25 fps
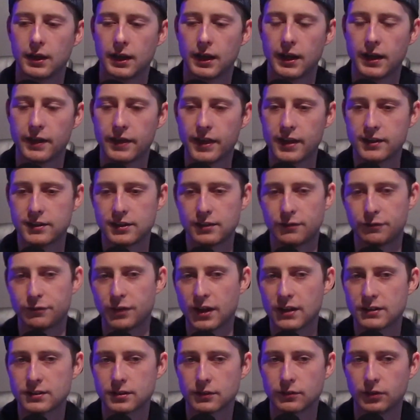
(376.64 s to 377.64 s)
and then
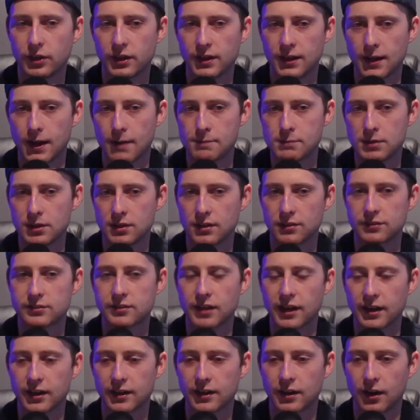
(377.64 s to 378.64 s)
defensively, I mean, the
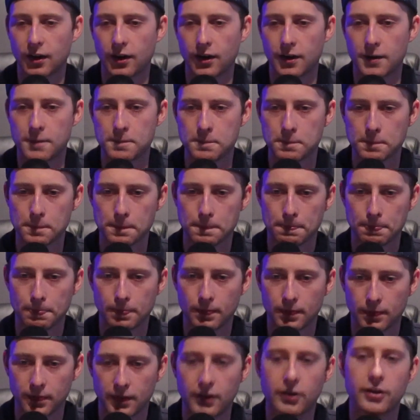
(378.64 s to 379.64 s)
secondary,
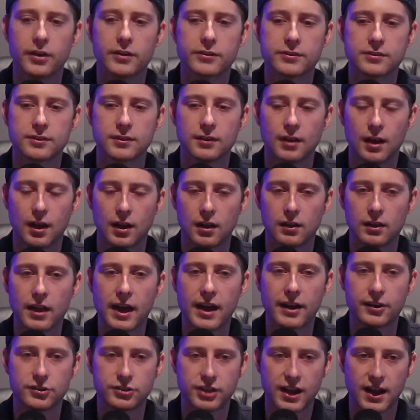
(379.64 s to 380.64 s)
there is a
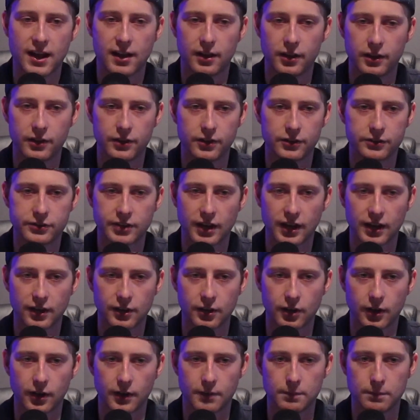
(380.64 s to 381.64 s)
lot of talent in the
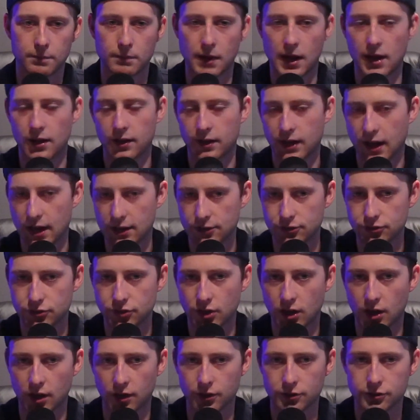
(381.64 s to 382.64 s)
secondary. Malachi
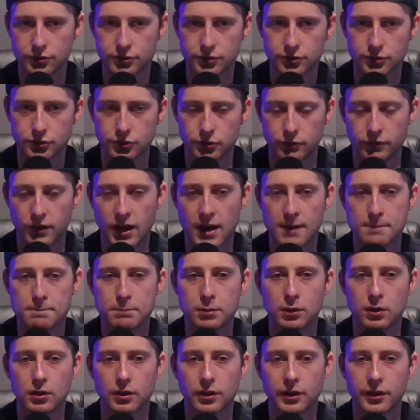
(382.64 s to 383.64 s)
Starks, Javon
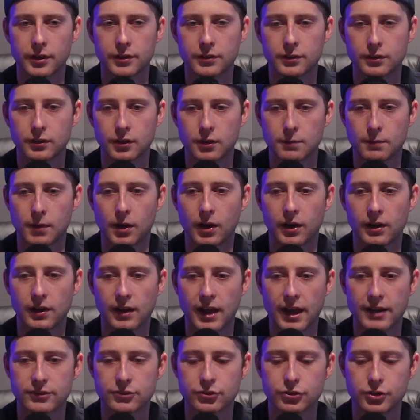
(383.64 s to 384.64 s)
Bullard, Kamari
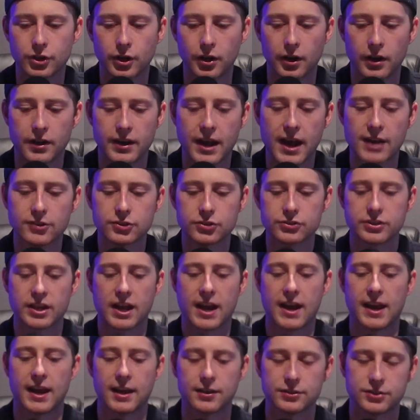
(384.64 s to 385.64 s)
Lassiter, and not just
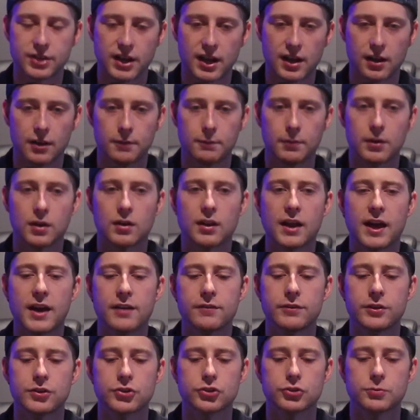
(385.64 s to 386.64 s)
high-end talent, but a lot
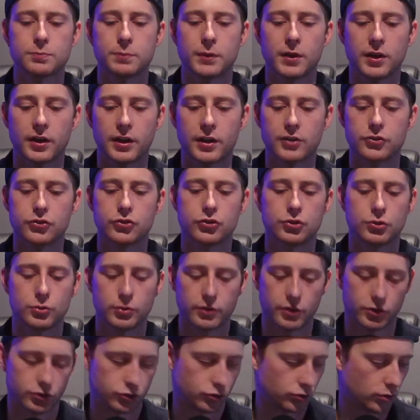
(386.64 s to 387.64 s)
of experience, too,
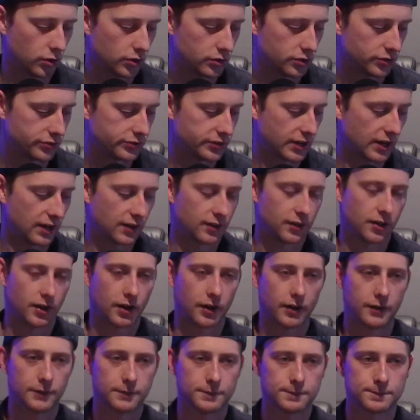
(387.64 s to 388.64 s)
in this Georgia
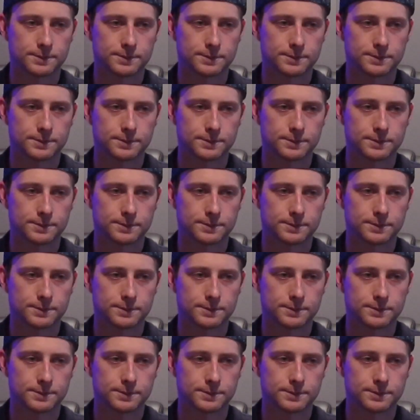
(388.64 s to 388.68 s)
secondary.